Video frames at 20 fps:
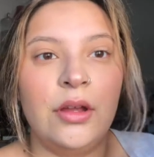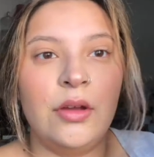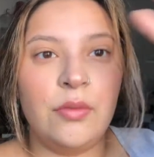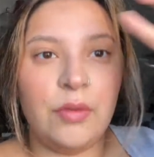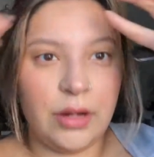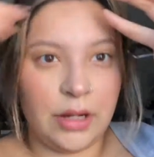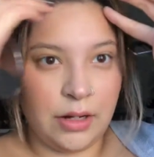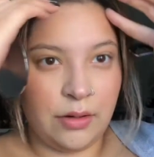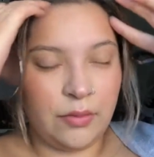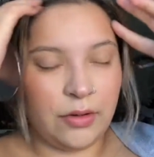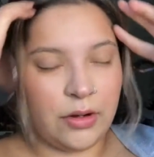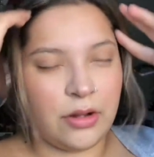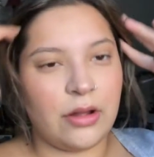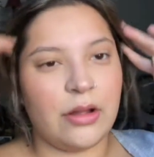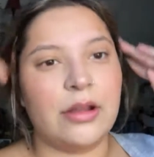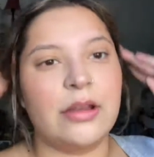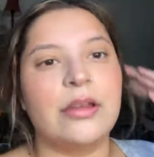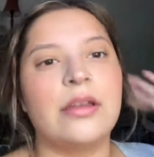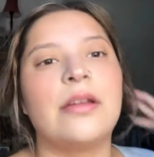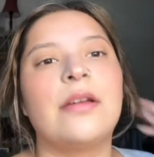We're gonna work
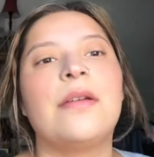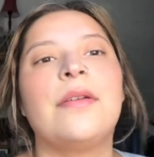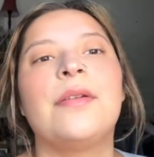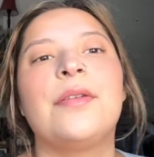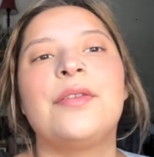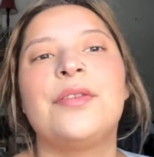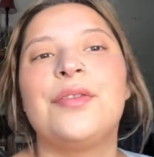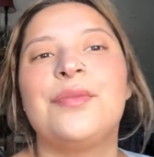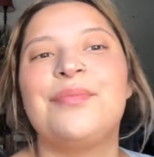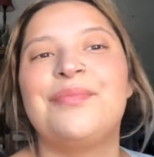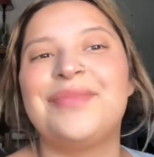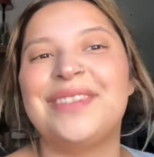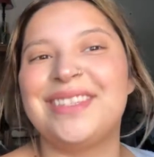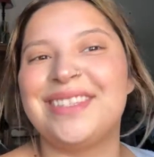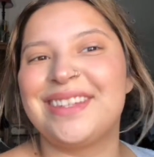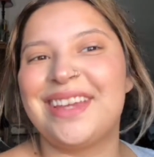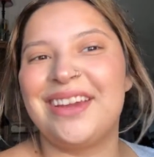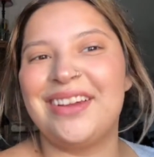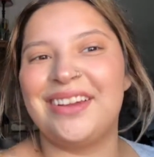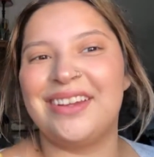on
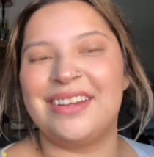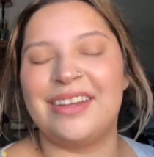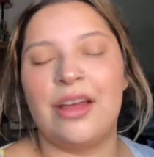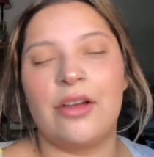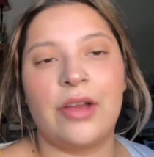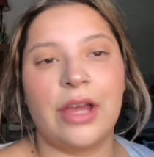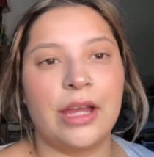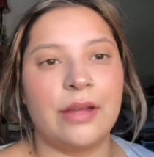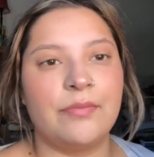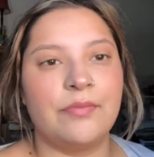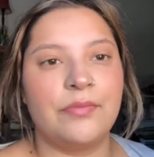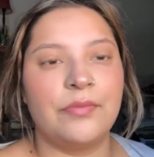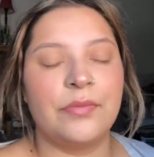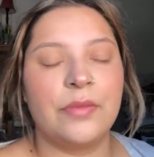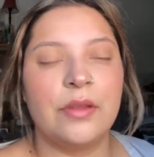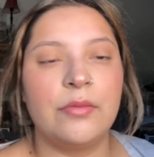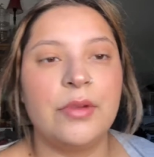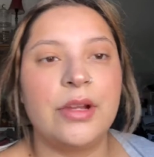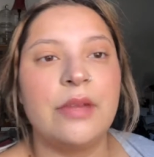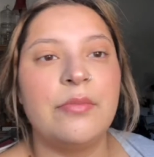mascara. Okay,
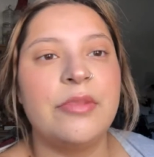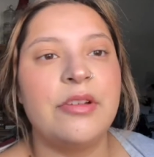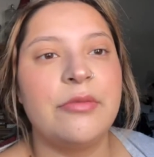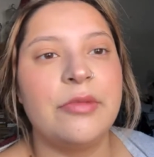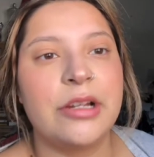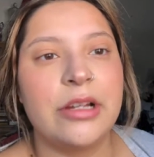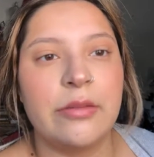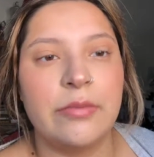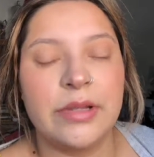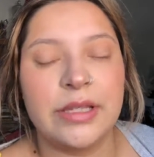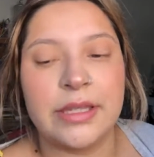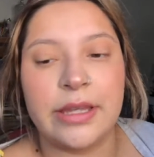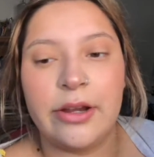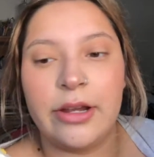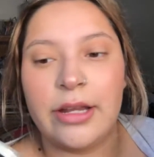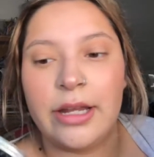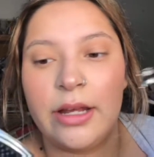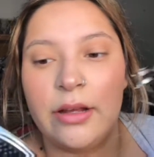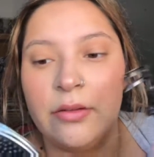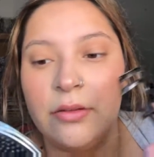we're gonna work on mascara
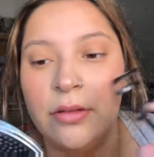now.